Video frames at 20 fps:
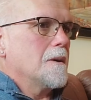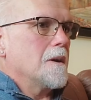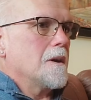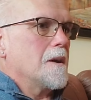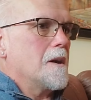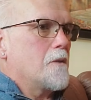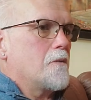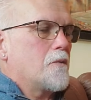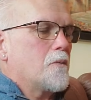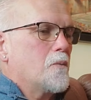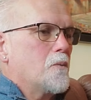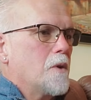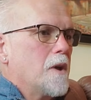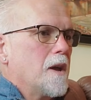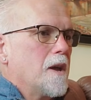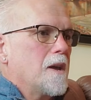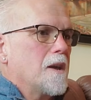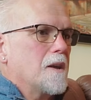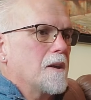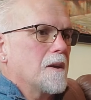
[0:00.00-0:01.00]
If
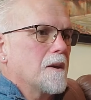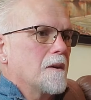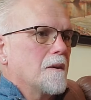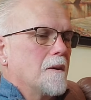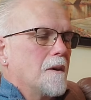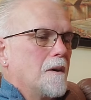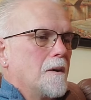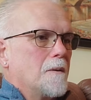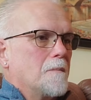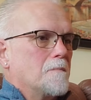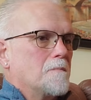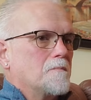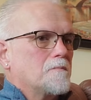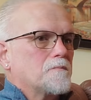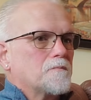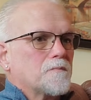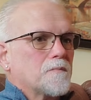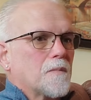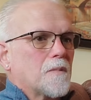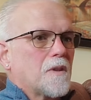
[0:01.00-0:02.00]
we
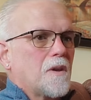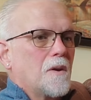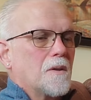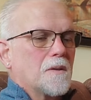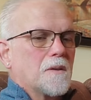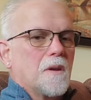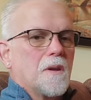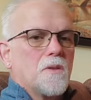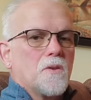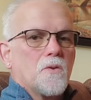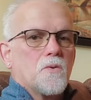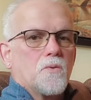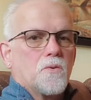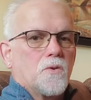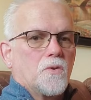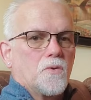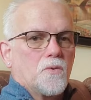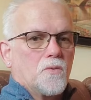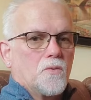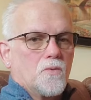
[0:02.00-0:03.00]
continue
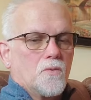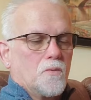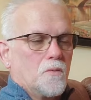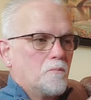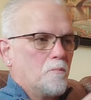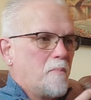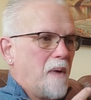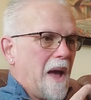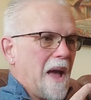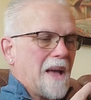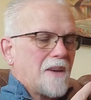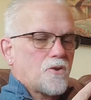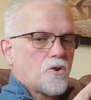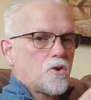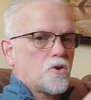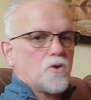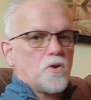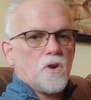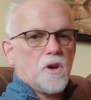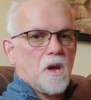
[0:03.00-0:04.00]
to
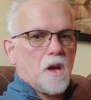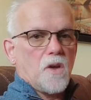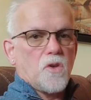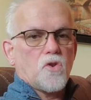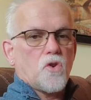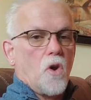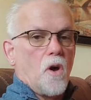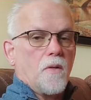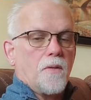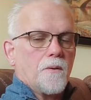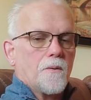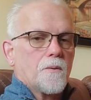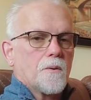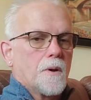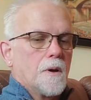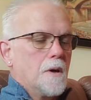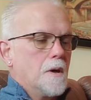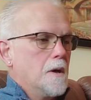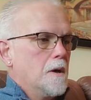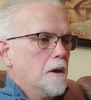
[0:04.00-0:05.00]
bash each other,
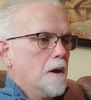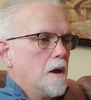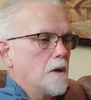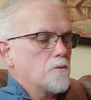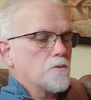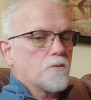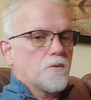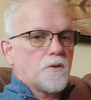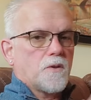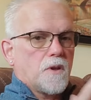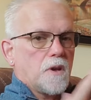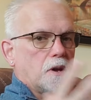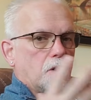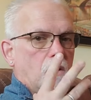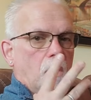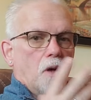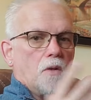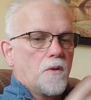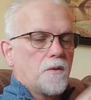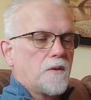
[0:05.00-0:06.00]
and you see it
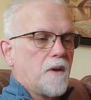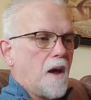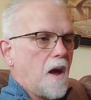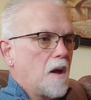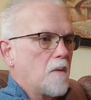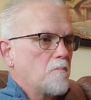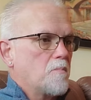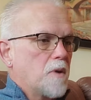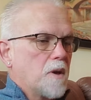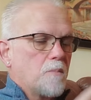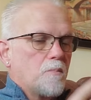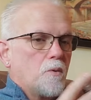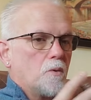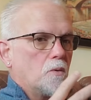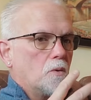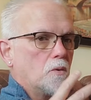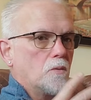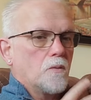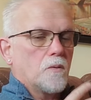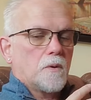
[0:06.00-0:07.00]
all the time,
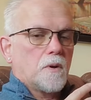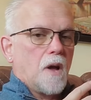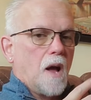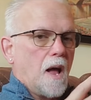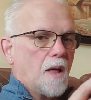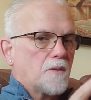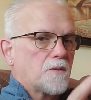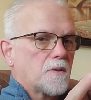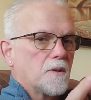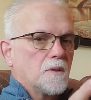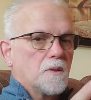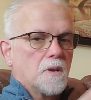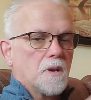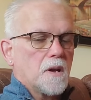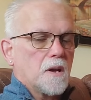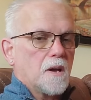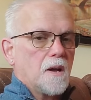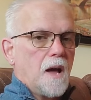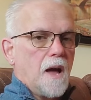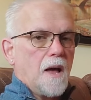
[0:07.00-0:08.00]
people
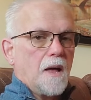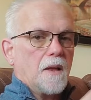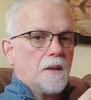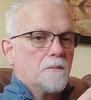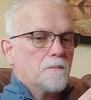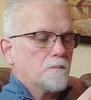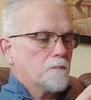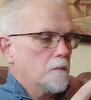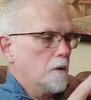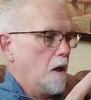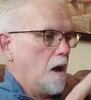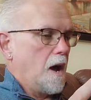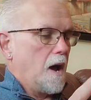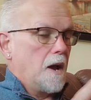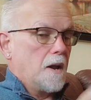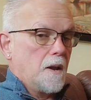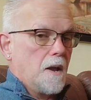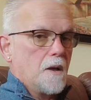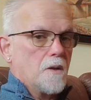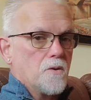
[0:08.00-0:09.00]
constantly
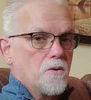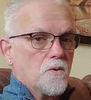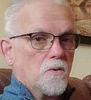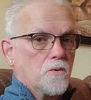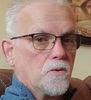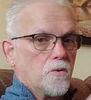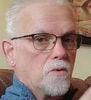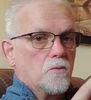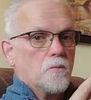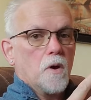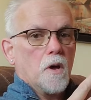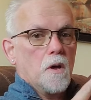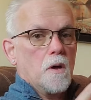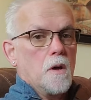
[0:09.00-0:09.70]
online on YouTube,